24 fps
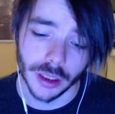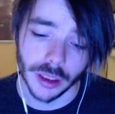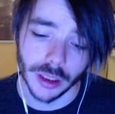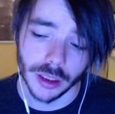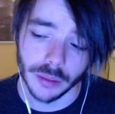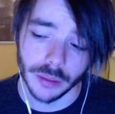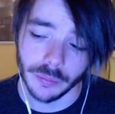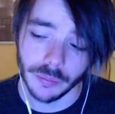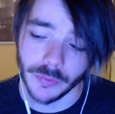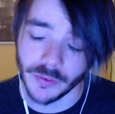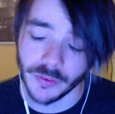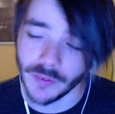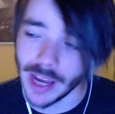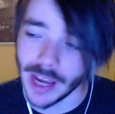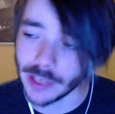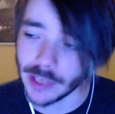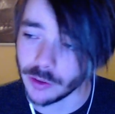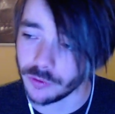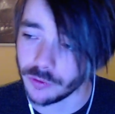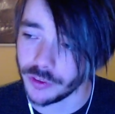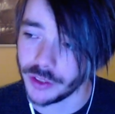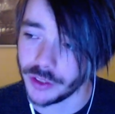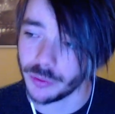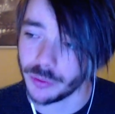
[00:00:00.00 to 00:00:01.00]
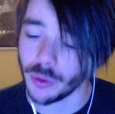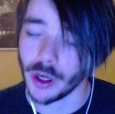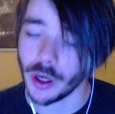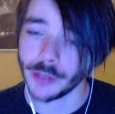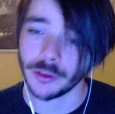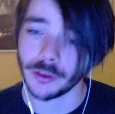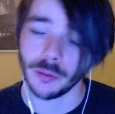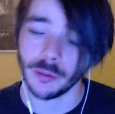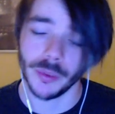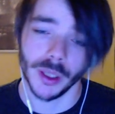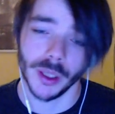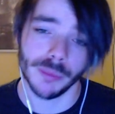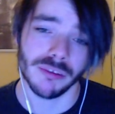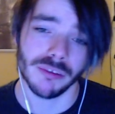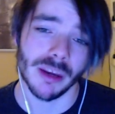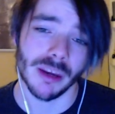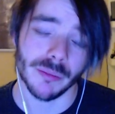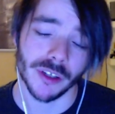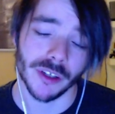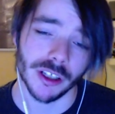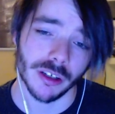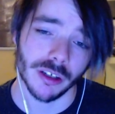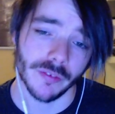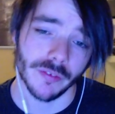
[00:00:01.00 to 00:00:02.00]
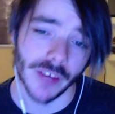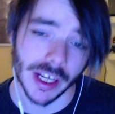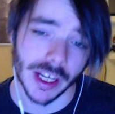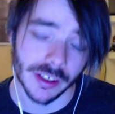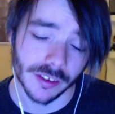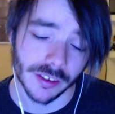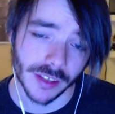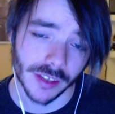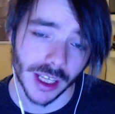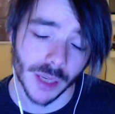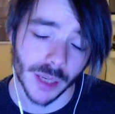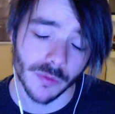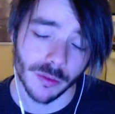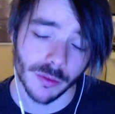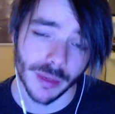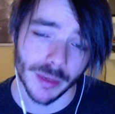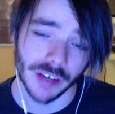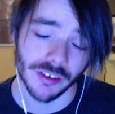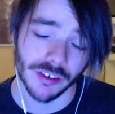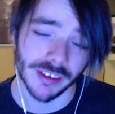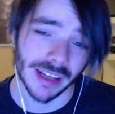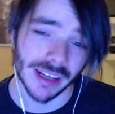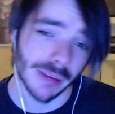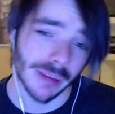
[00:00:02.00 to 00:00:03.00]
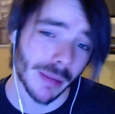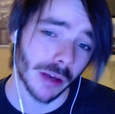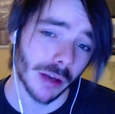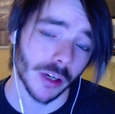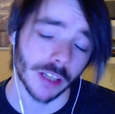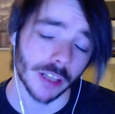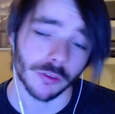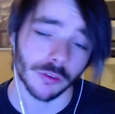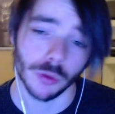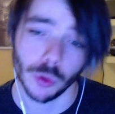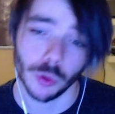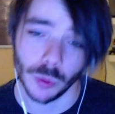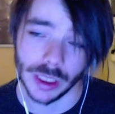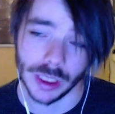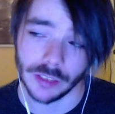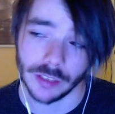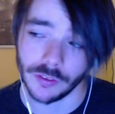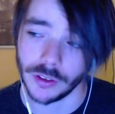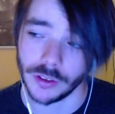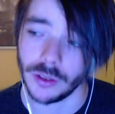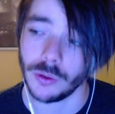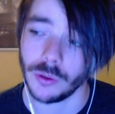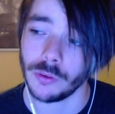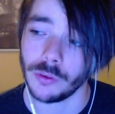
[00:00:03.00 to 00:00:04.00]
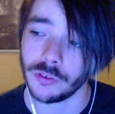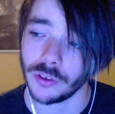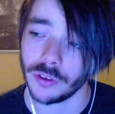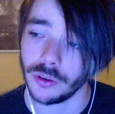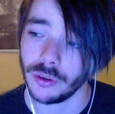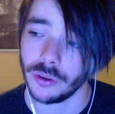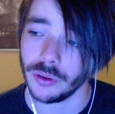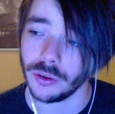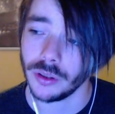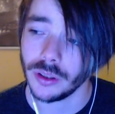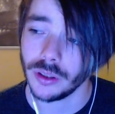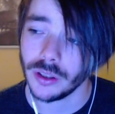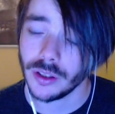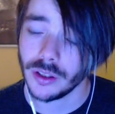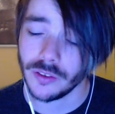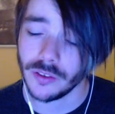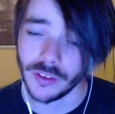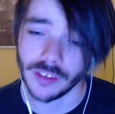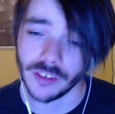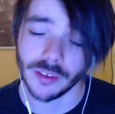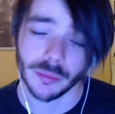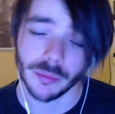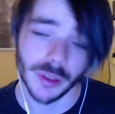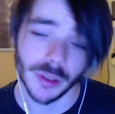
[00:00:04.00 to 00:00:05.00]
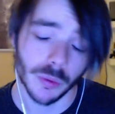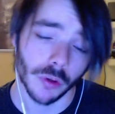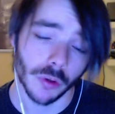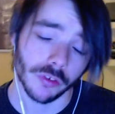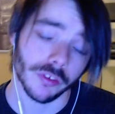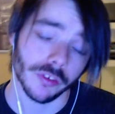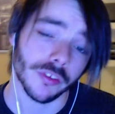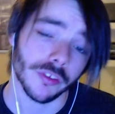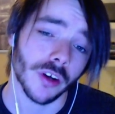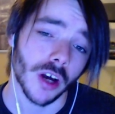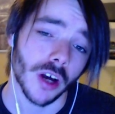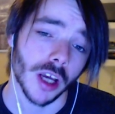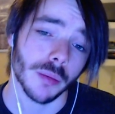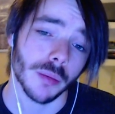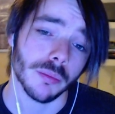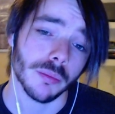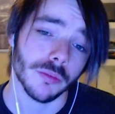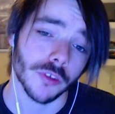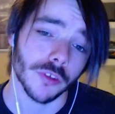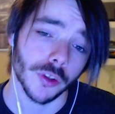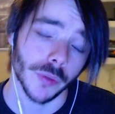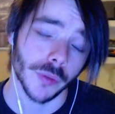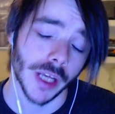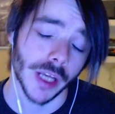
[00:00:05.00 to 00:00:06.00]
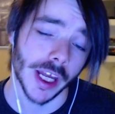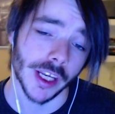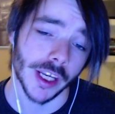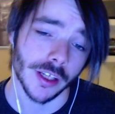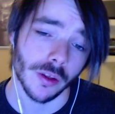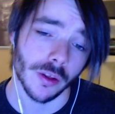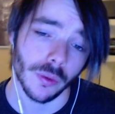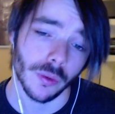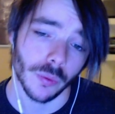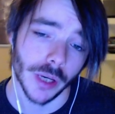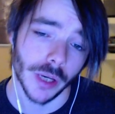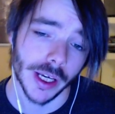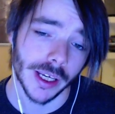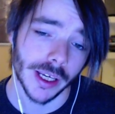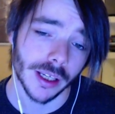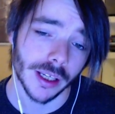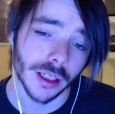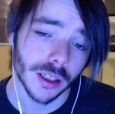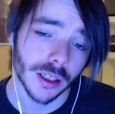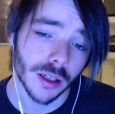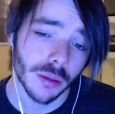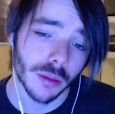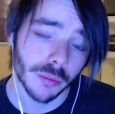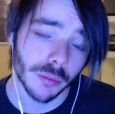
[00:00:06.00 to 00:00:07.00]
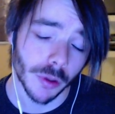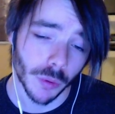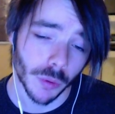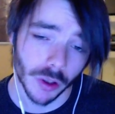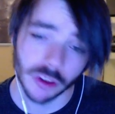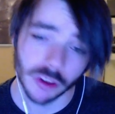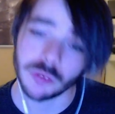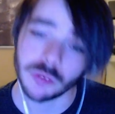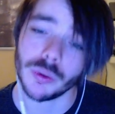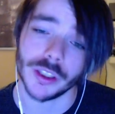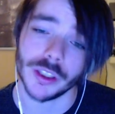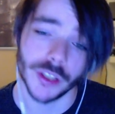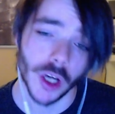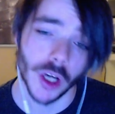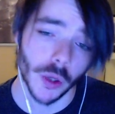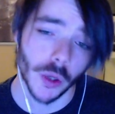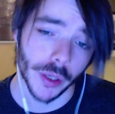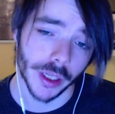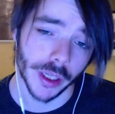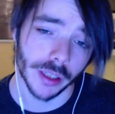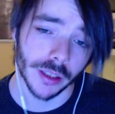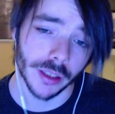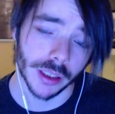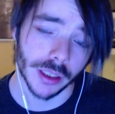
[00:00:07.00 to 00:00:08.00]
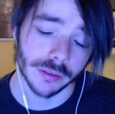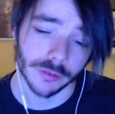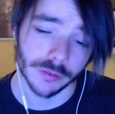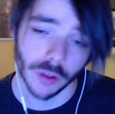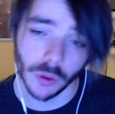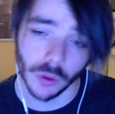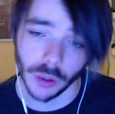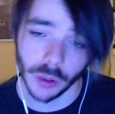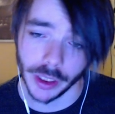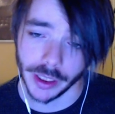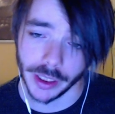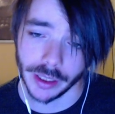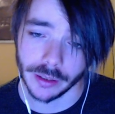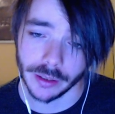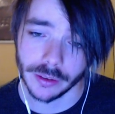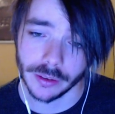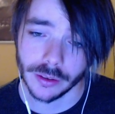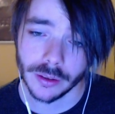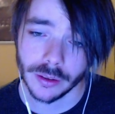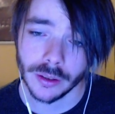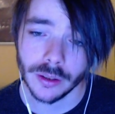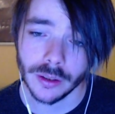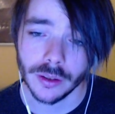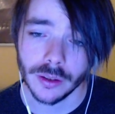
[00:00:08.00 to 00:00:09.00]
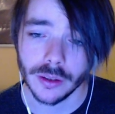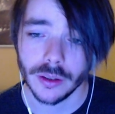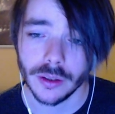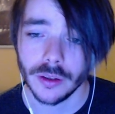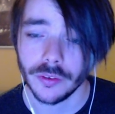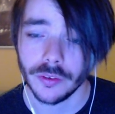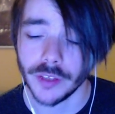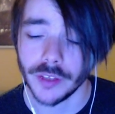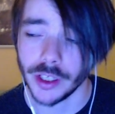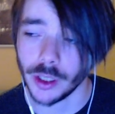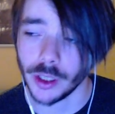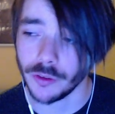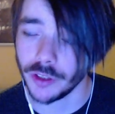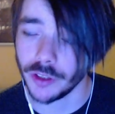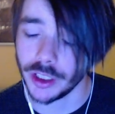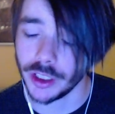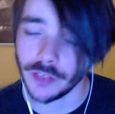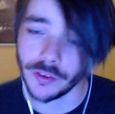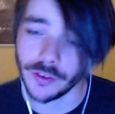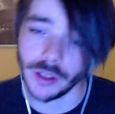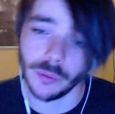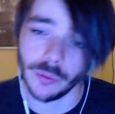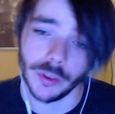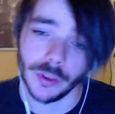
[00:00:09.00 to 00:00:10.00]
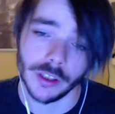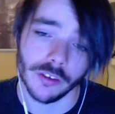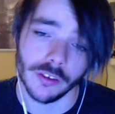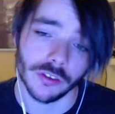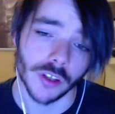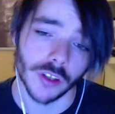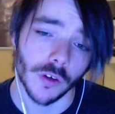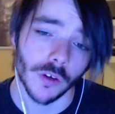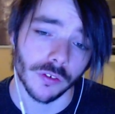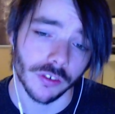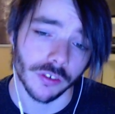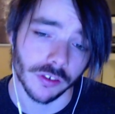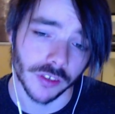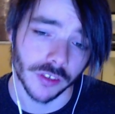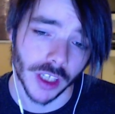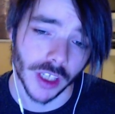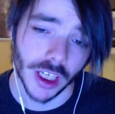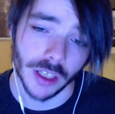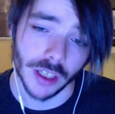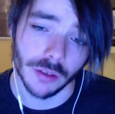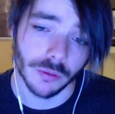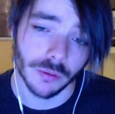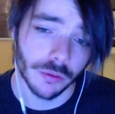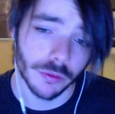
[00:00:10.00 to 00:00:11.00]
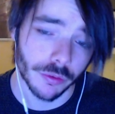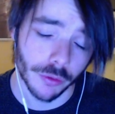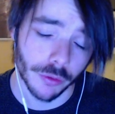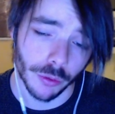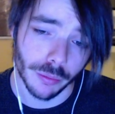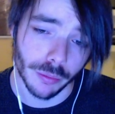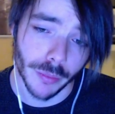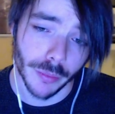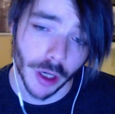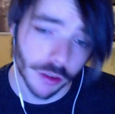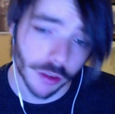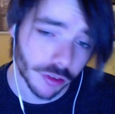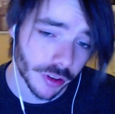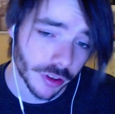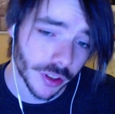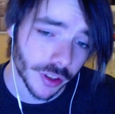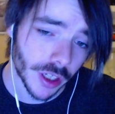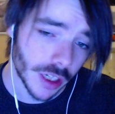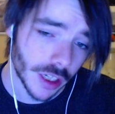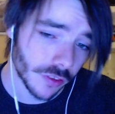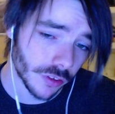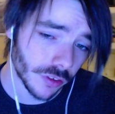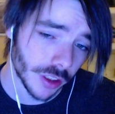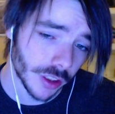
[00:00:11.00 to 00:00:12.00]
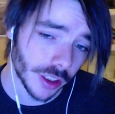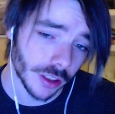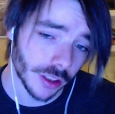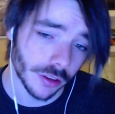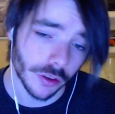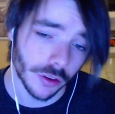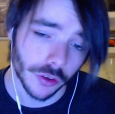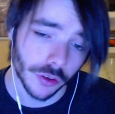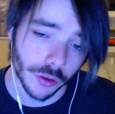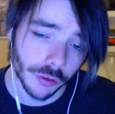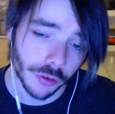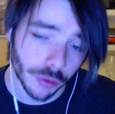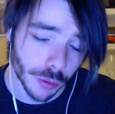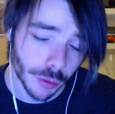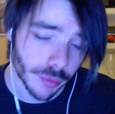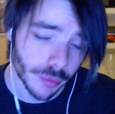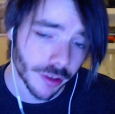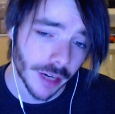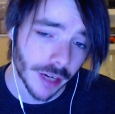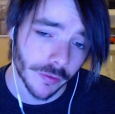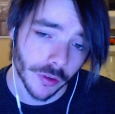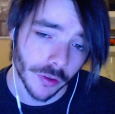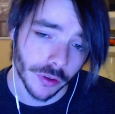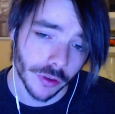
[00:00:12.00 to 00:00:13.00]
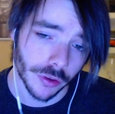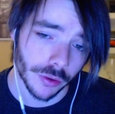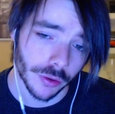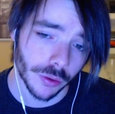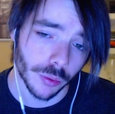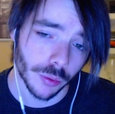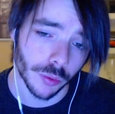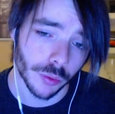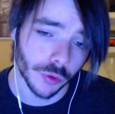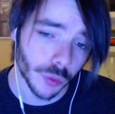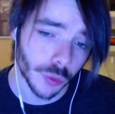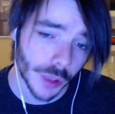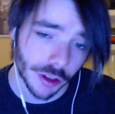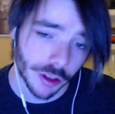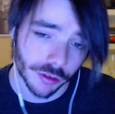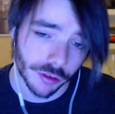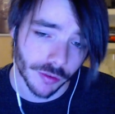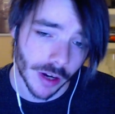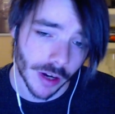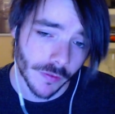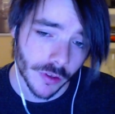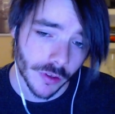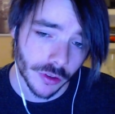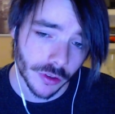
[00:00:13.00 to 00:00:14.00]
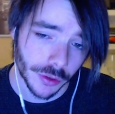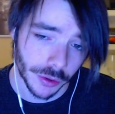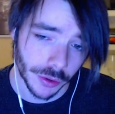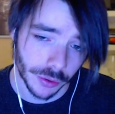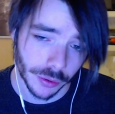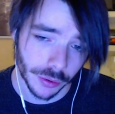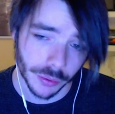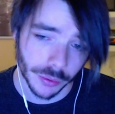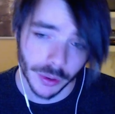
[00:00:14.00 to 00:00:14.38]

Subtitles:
The fact that Rewind could be a premier event, that information came out like 2 weeks ago, so there simply wasn't time to do it any other way. But once we're going and rolling, then I really think we can self-sustain through merchandising, YouTube revenue, Twitch revenue,